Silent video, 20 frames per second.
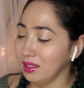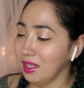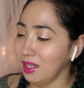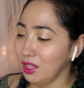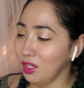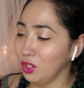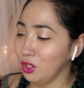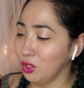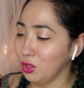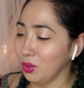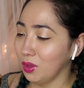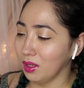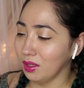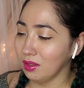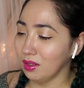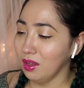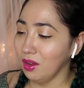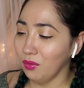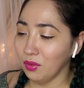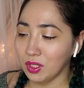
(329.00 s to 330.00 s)
need to do it.
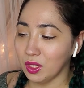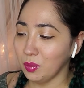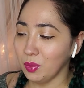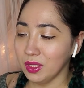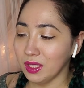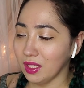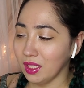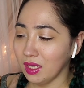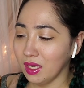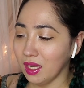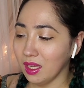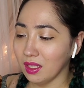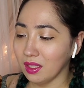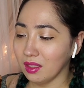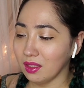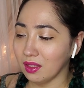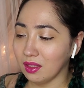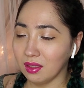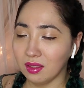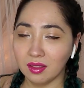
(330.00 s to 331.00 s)
For some reason I can't
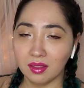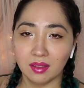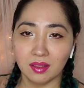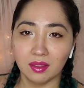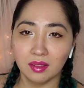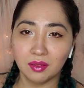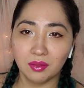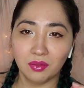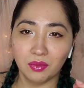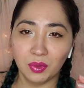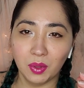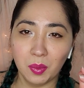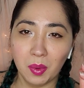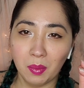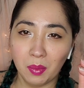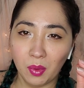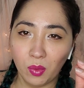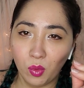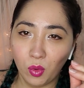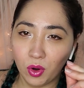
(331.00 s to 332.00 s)

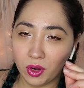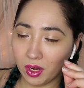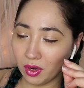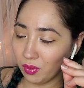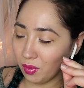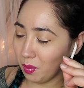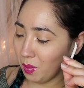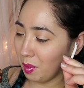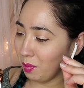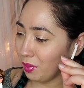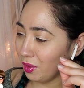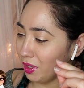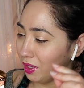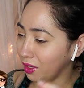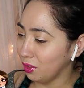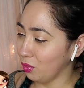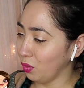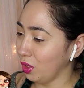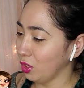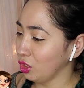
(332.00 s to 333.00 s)
remember the word. I remember it
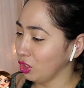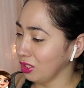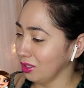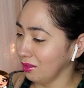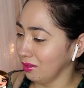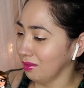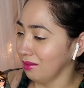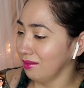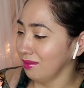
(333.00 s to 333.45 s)
in Russian.